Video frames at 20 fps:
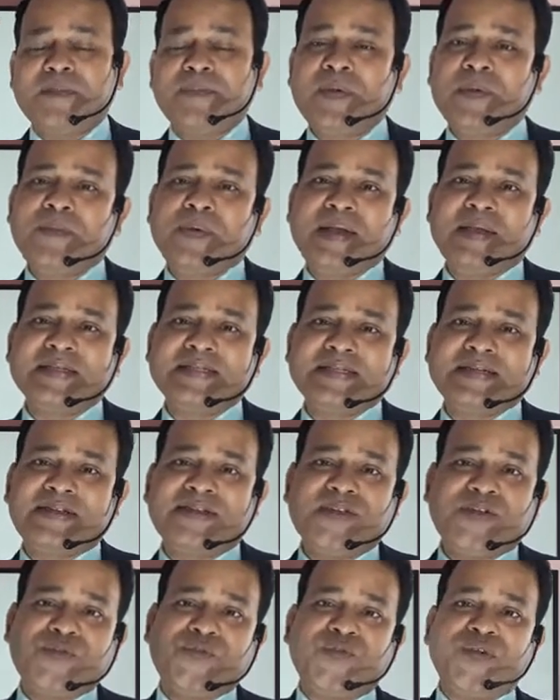people has a
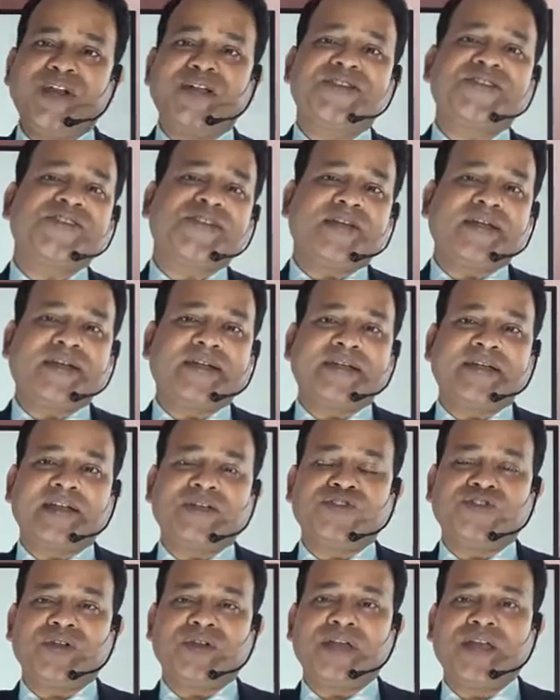different target
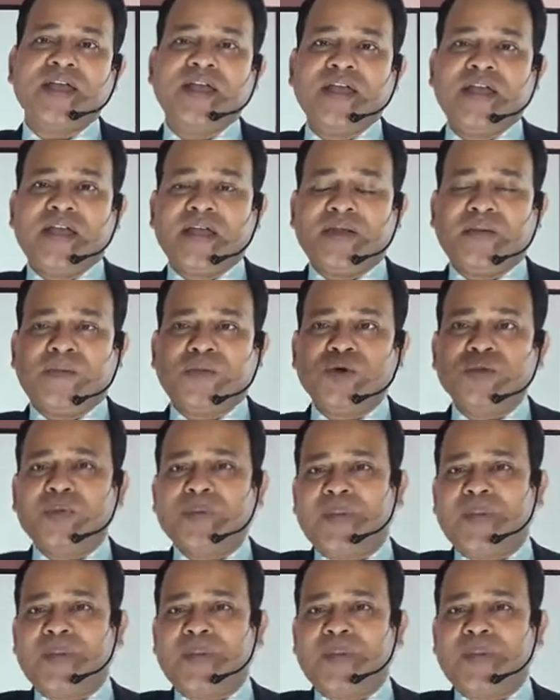actually. You know, both